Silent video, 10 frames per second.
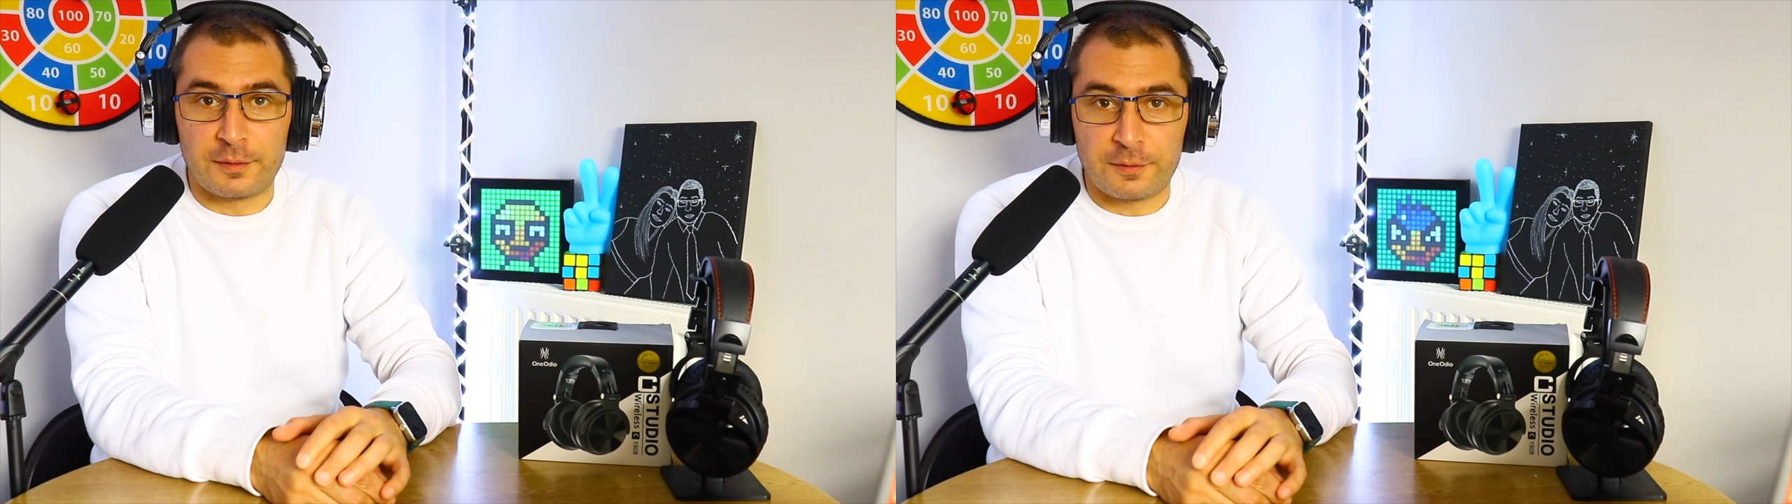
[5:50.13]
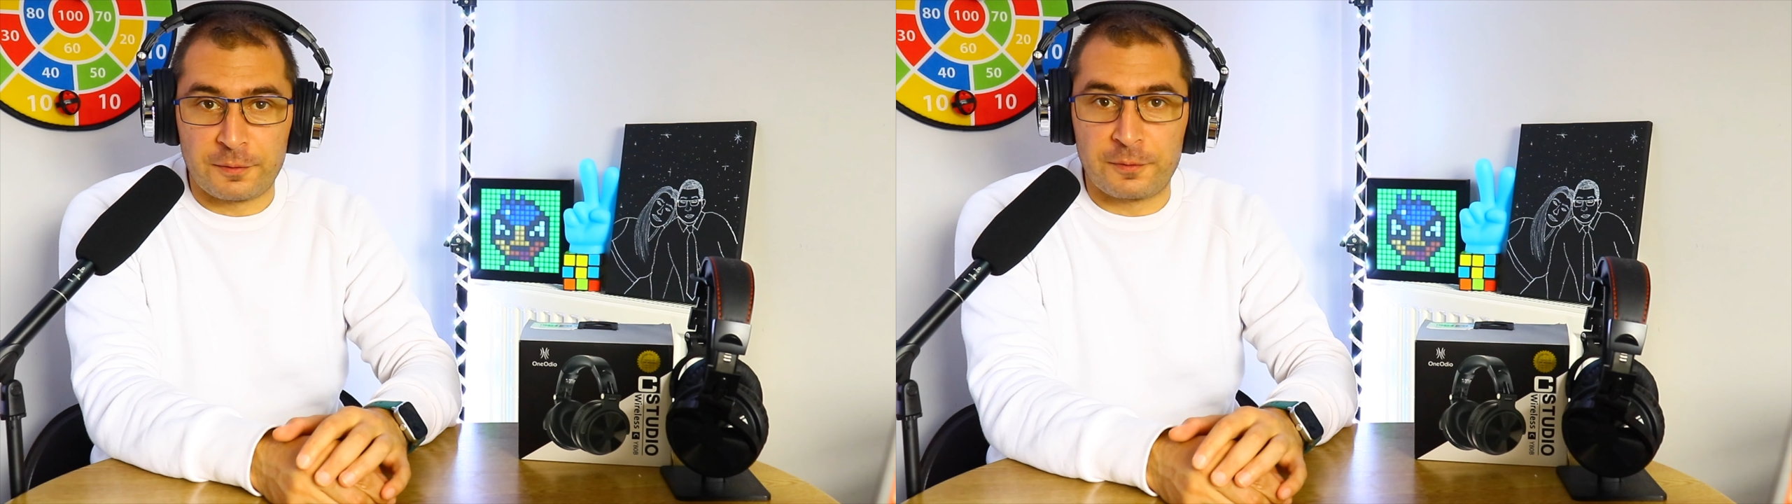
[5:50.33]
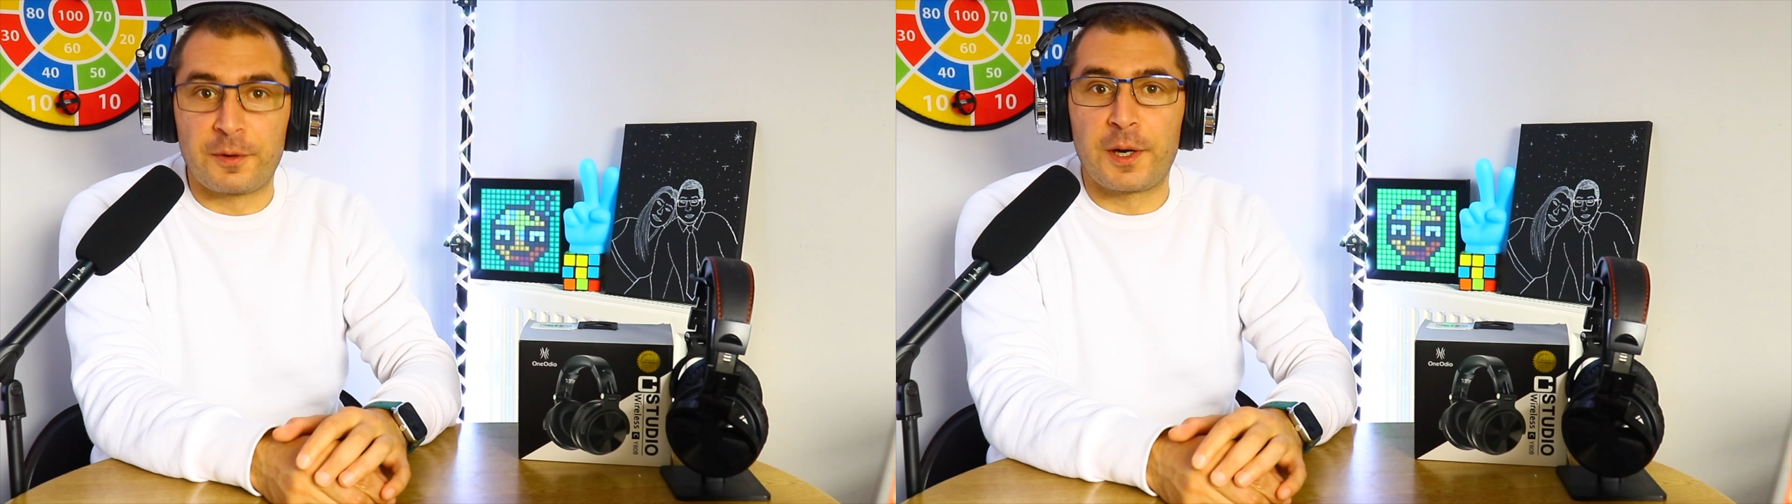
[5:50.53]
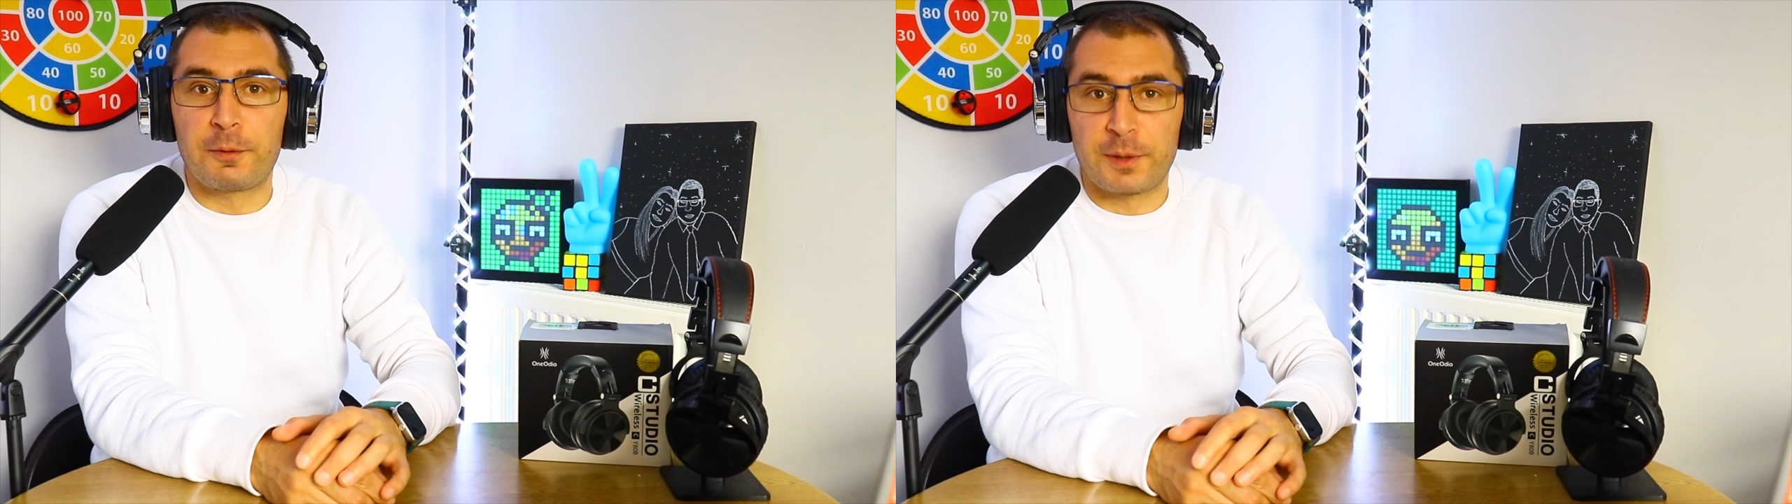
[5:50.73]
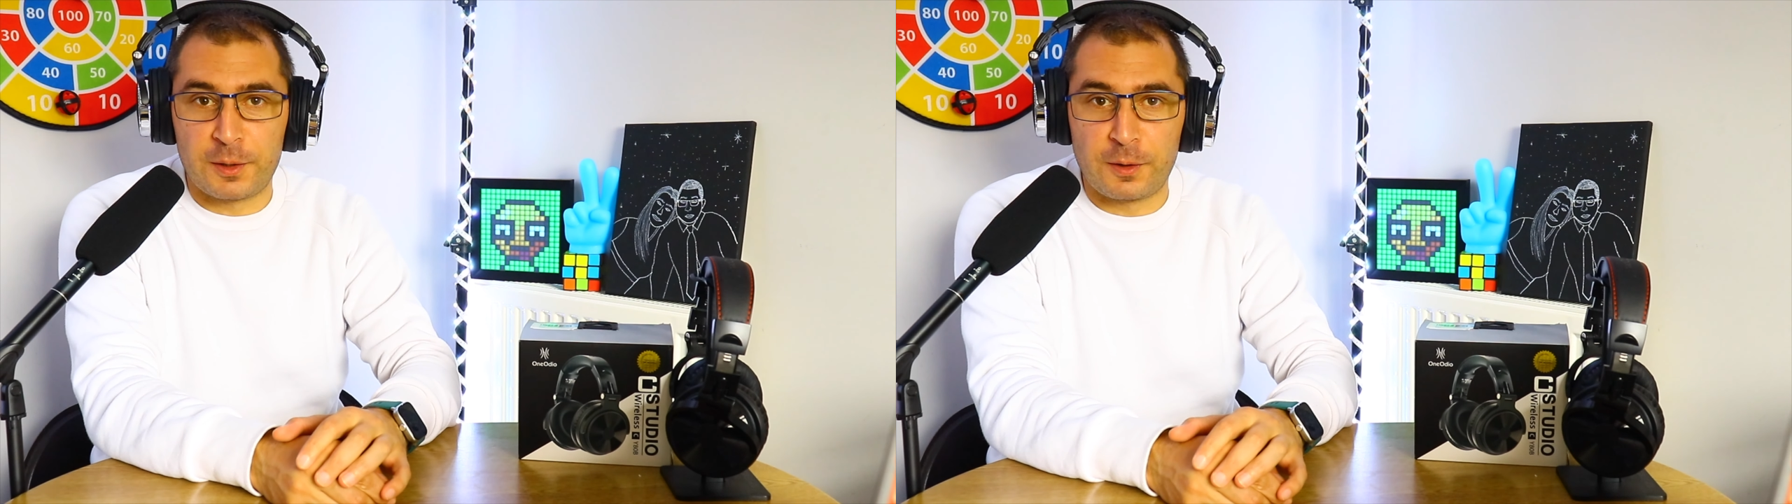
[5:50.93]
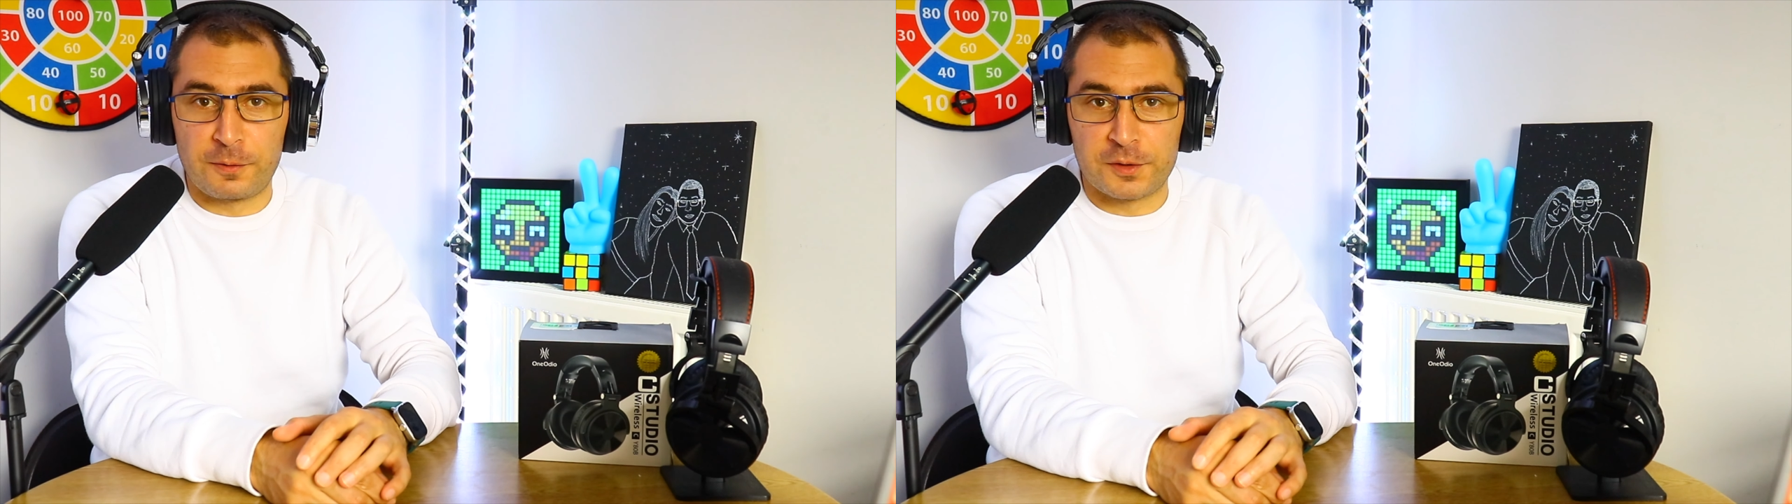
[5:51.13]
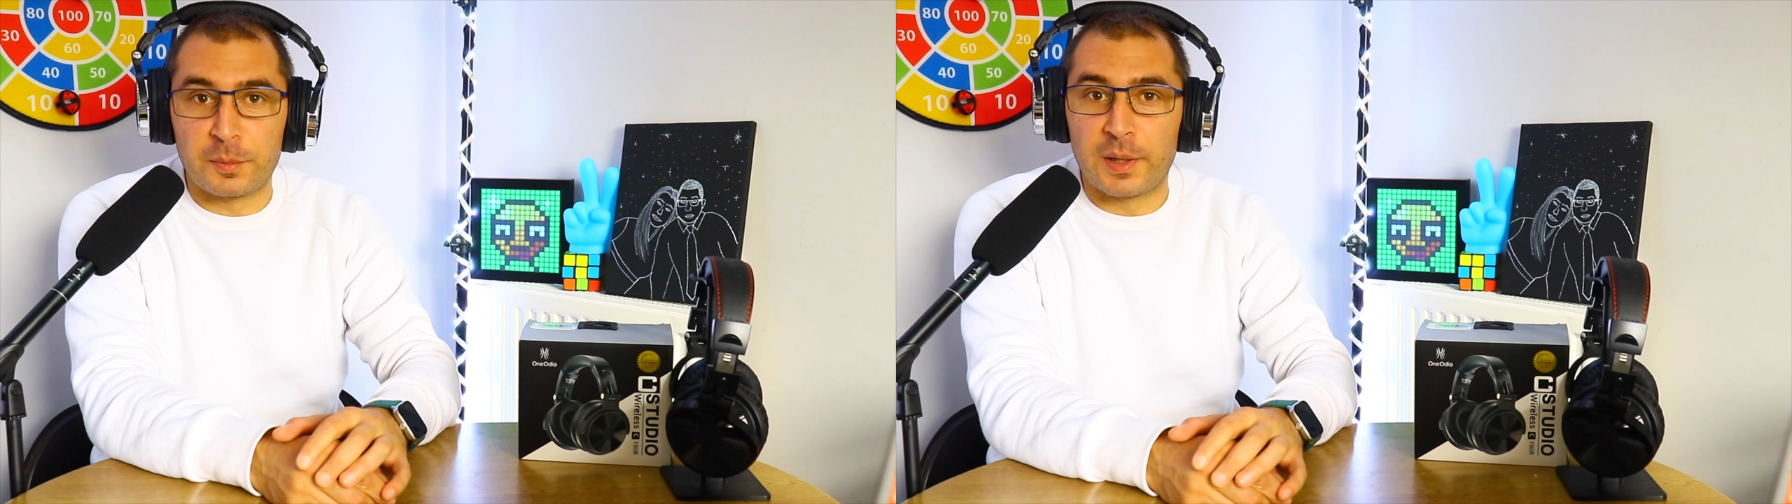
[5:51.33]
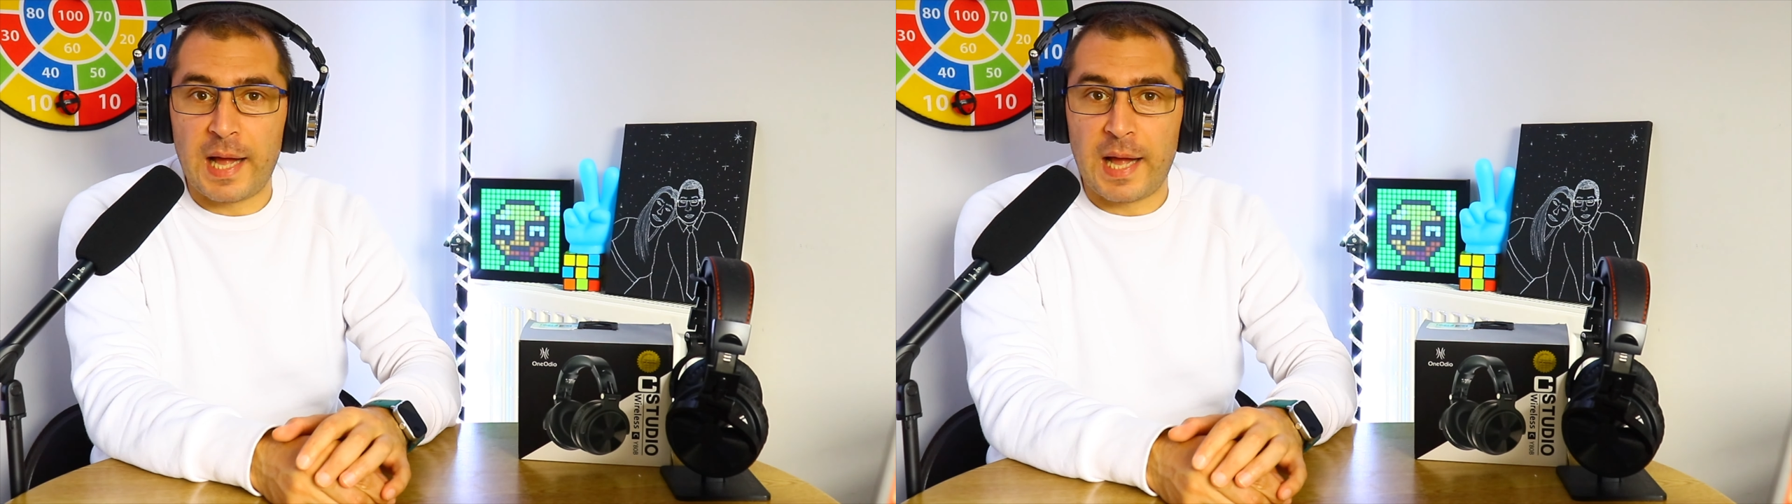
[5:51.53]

Very comfortable.